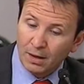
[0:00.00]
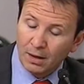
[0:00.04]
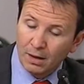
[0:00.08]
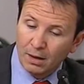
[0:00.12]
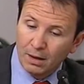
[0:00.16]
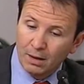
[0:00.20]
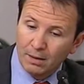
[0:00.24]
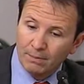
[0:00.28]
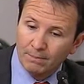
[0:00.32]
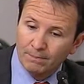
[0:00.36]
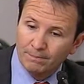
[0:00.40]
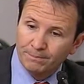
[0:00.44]

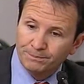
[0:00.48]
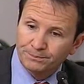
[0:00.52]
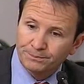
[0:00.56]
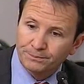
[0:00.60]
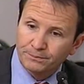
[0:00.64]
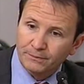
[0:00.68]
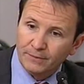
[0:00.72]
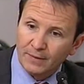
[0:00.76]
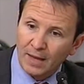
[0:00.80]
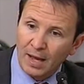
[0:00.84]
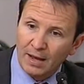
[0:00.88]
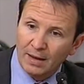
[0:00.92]

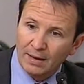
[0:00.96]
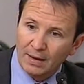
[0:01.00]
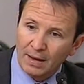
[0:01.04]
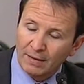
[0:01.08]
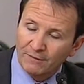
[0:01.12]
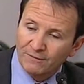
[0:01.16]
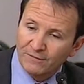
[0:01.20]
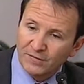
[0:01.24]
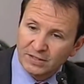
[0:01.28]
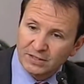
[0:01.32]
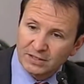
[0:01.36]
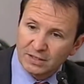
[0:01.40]

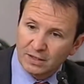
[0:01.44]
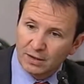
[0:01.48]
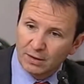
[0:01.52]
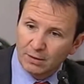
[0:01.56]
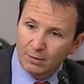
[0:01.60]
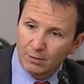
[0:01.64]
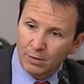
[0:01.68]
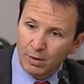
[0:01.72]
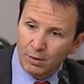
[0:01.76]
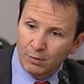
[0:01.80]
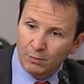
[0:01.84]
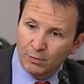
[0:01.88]
I
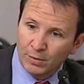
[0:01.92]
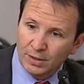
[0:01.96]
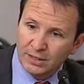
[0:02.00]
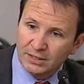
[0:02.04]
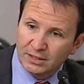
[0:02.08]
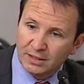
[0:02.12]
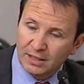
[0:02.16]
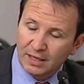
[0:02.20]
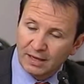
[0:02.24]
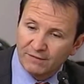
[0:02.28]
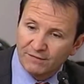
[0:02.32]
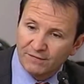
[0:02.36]
visited
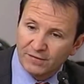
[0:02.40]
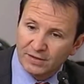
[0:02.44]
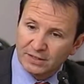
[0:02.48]
recently.